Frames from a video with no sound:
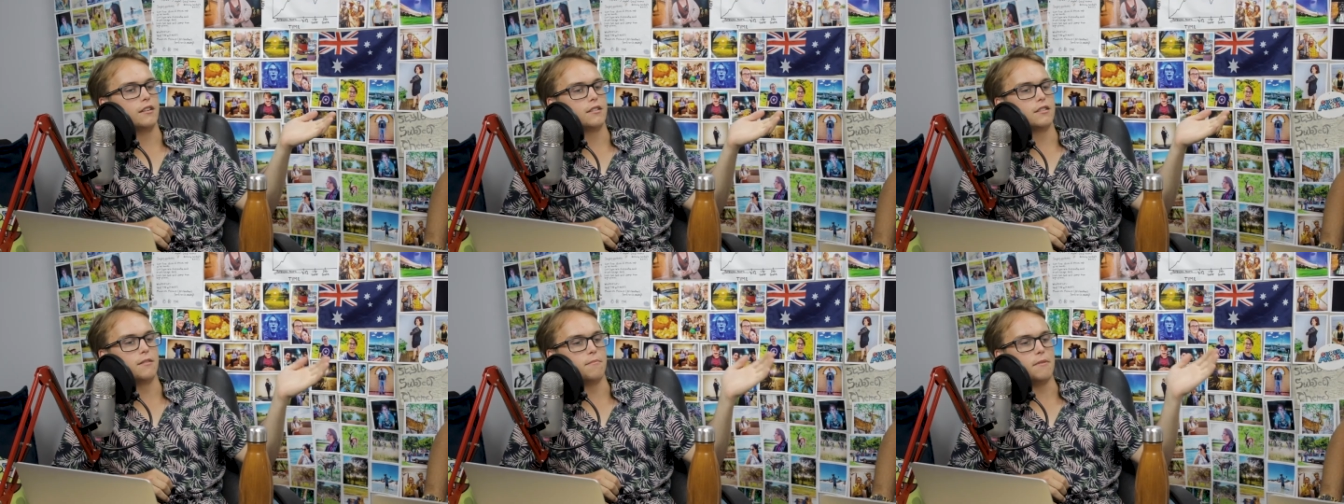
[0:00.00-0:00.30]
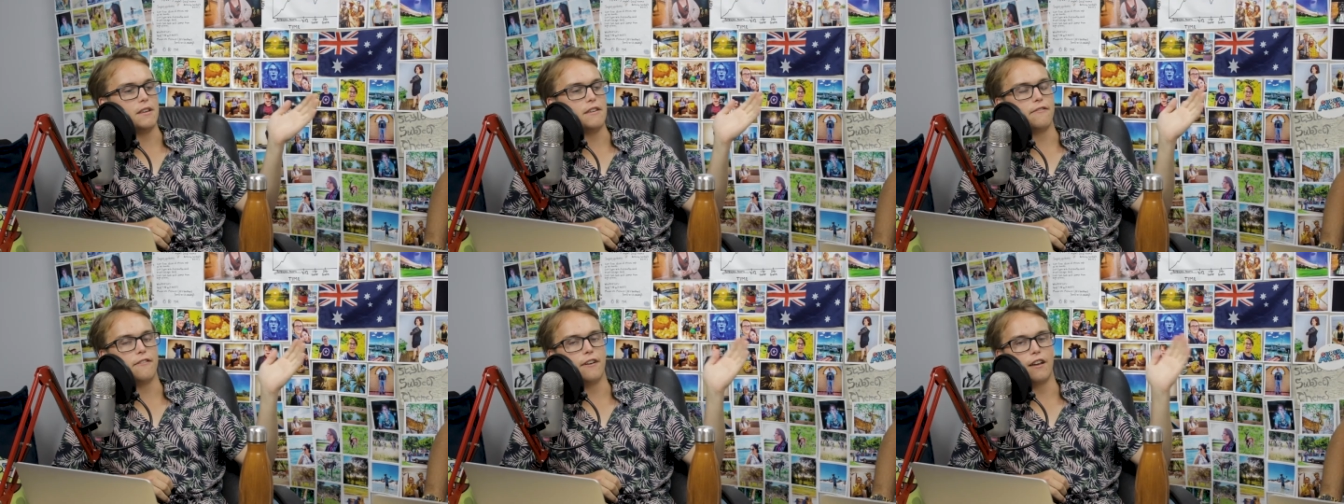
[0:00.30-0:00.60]
to
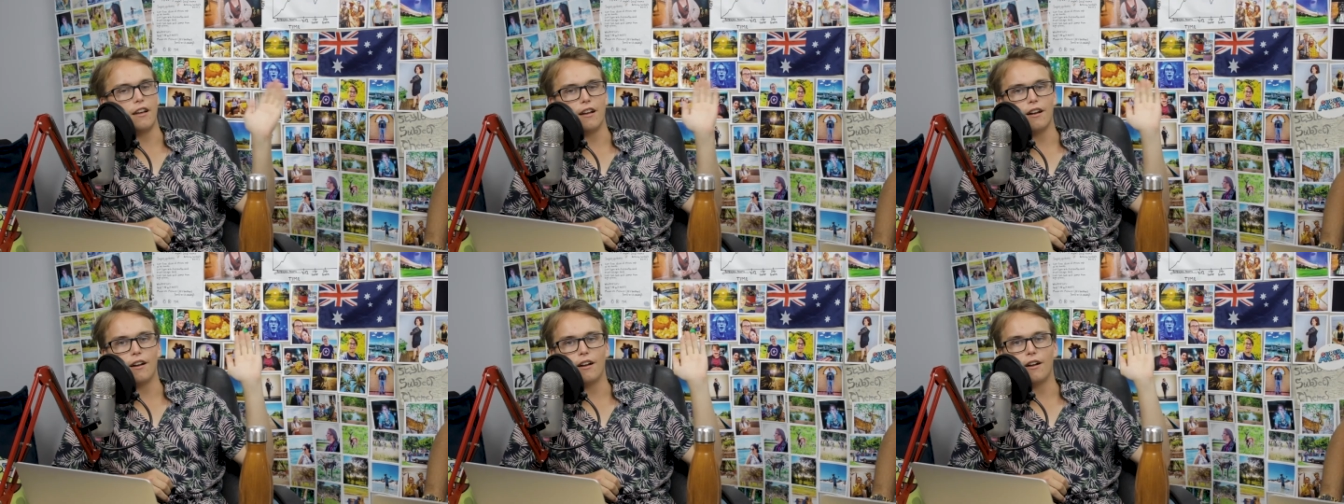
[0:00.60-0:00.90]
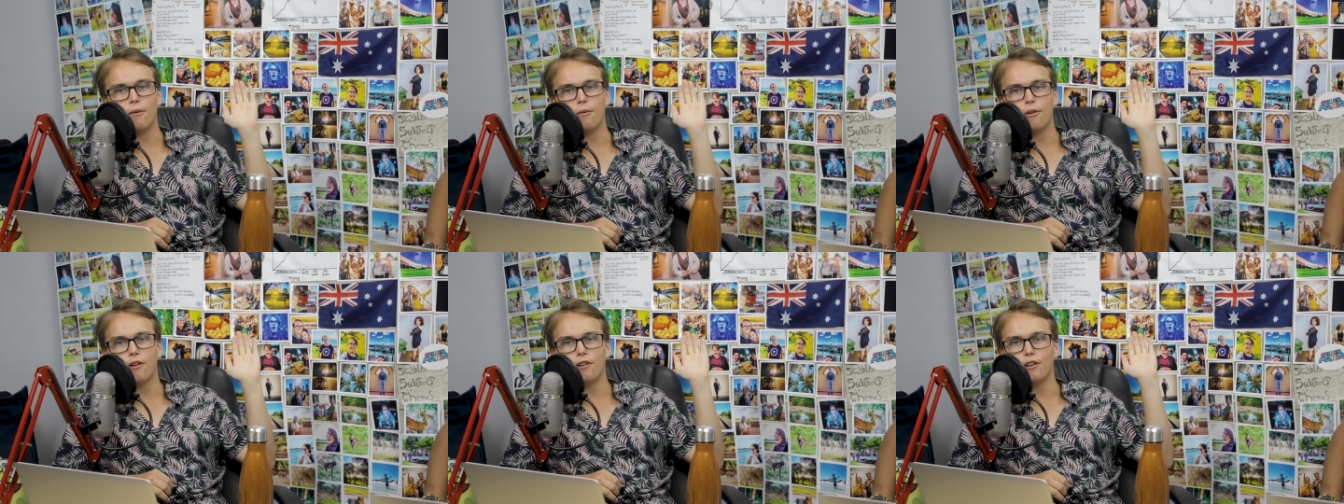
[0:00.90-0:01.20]
be fair,
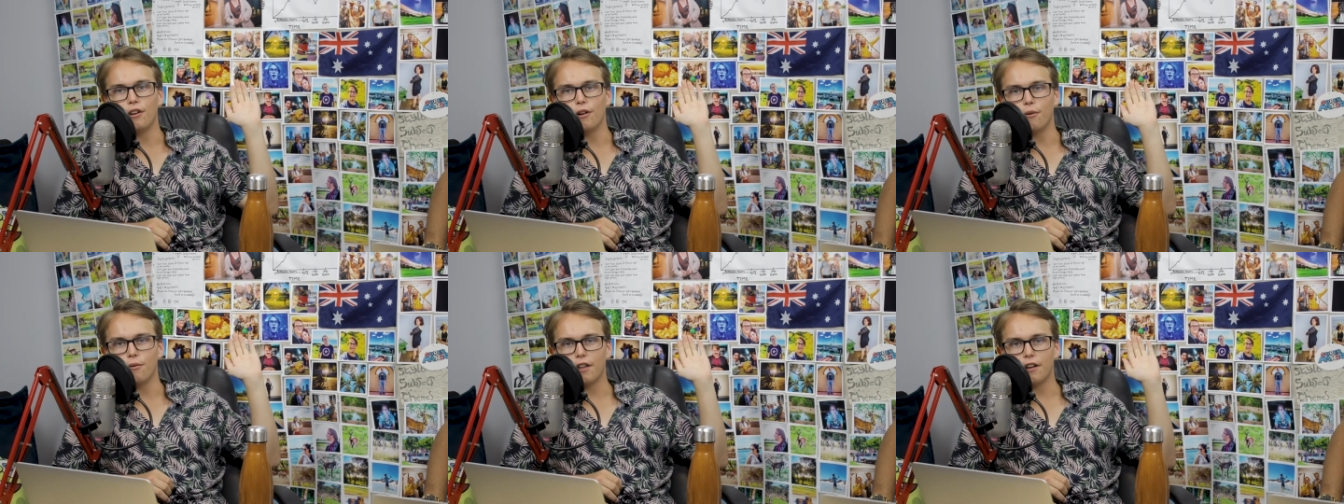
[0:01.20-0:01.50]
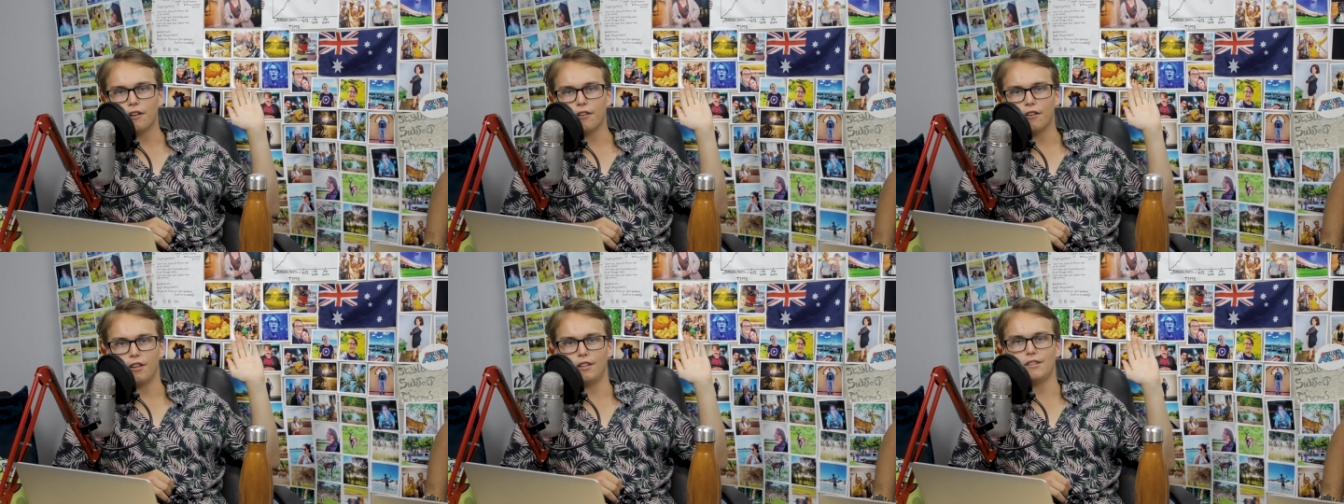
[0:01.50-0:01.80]

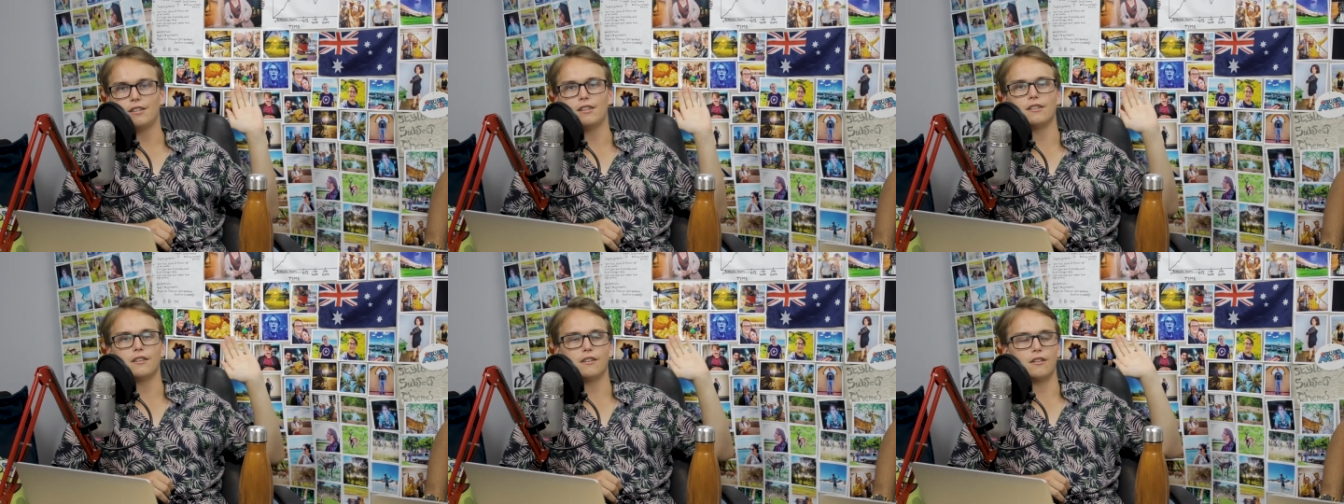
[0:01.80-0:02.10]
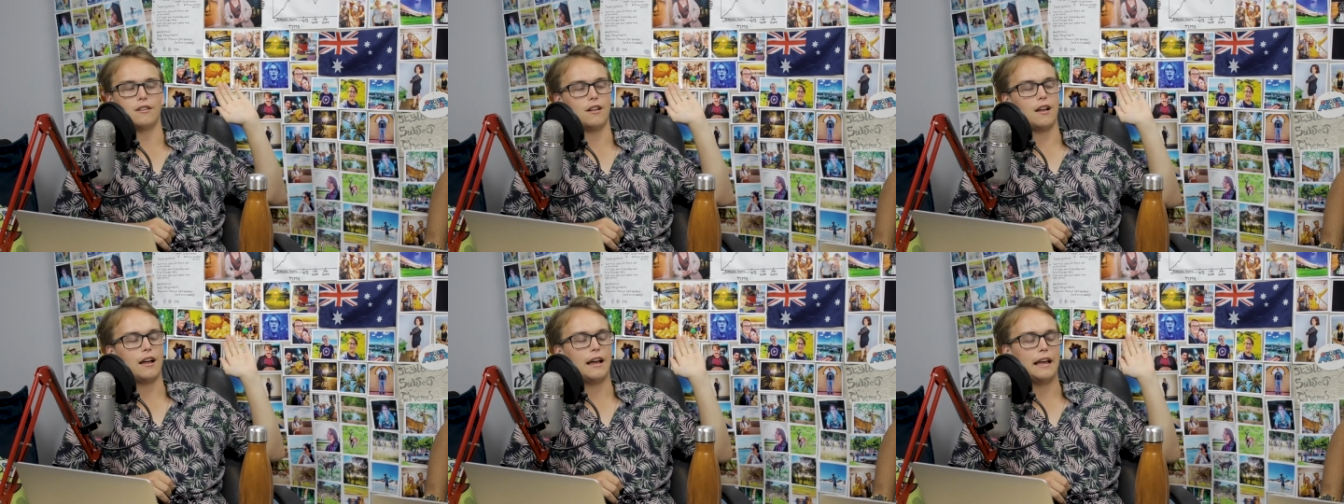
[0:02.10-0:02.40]
without going into
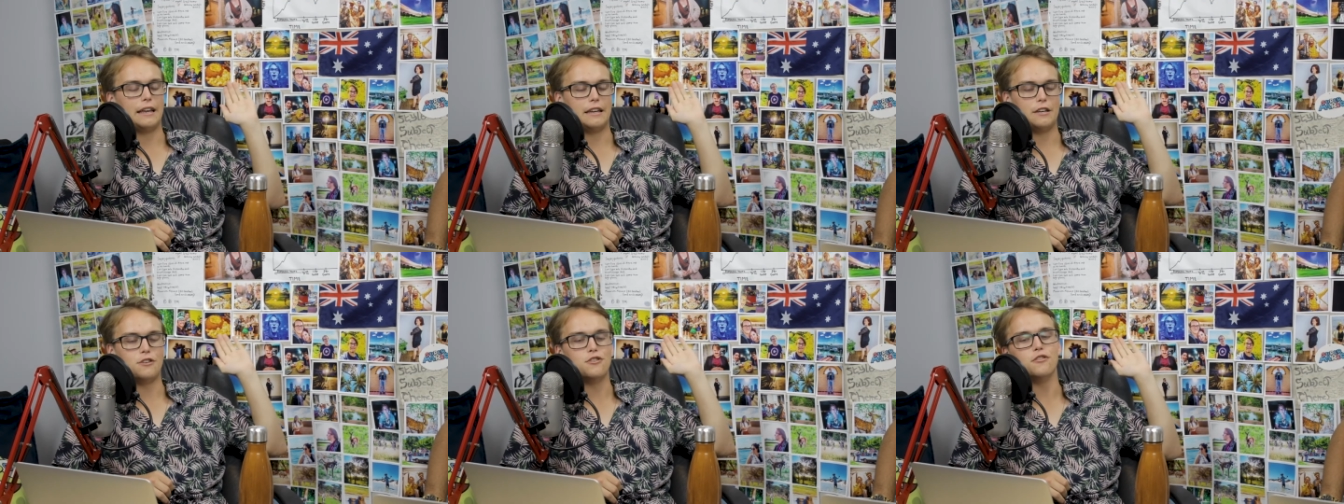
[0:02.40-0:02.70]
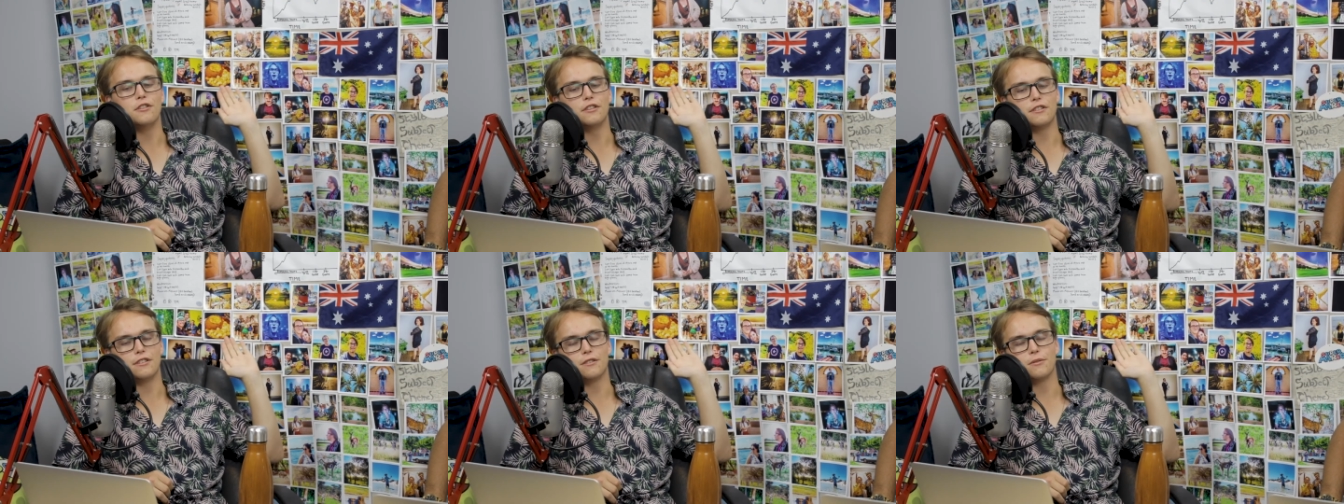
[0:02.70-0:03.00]
detail, I
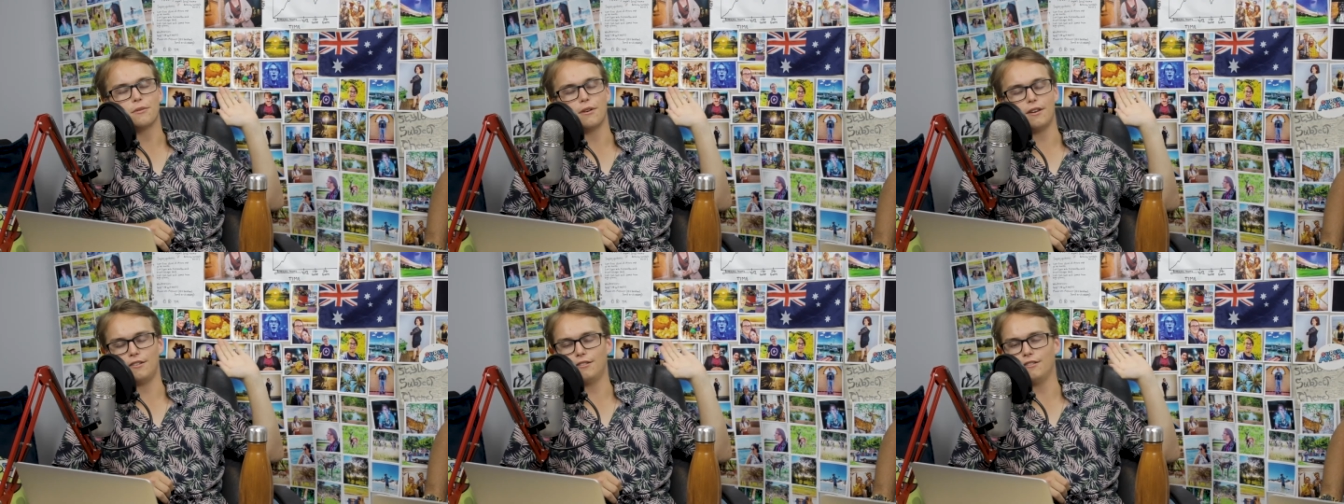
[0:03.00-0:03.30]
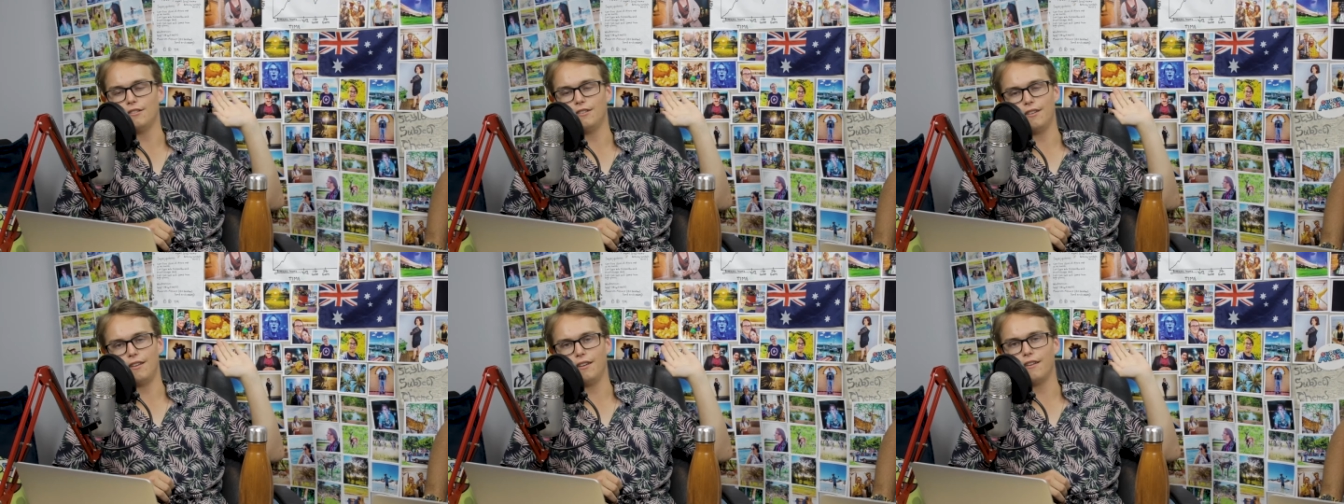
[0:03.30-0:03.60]
knew the
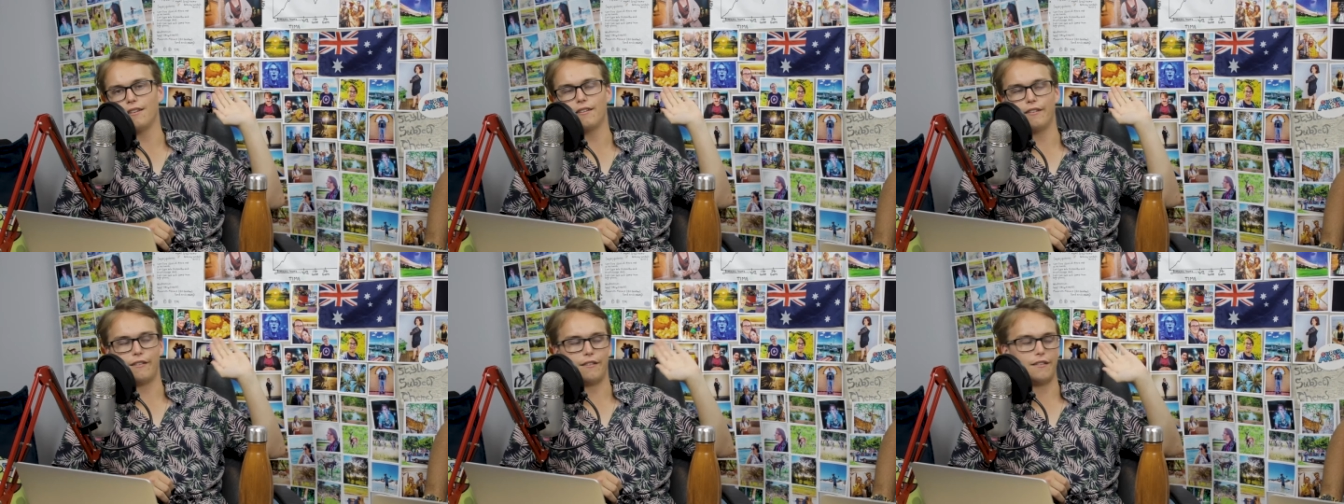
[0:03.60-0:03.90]
situation that,